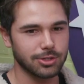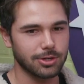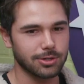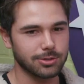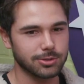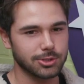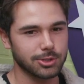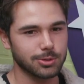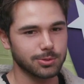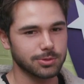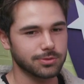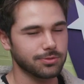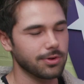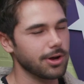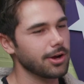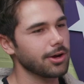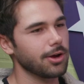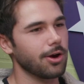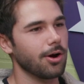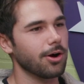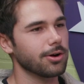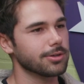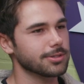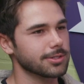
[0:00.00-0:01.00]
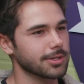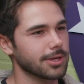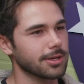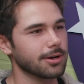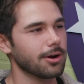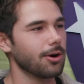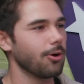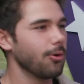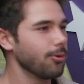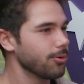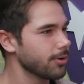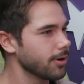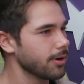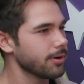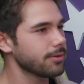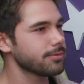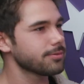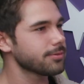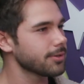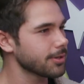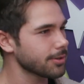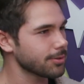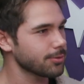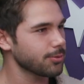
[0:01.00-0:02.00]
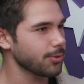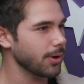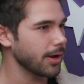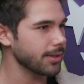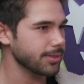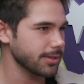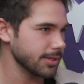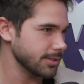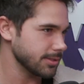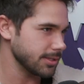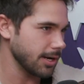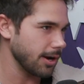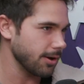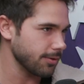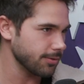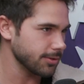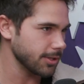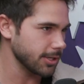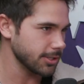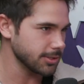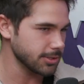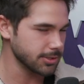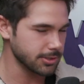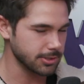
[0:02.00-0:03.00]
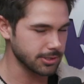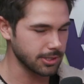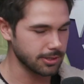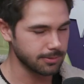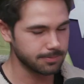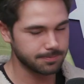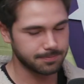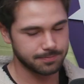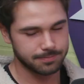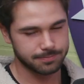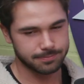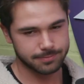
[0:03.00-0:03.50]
you know she was very hard to get a hold of like throughout yep. the entire relationship.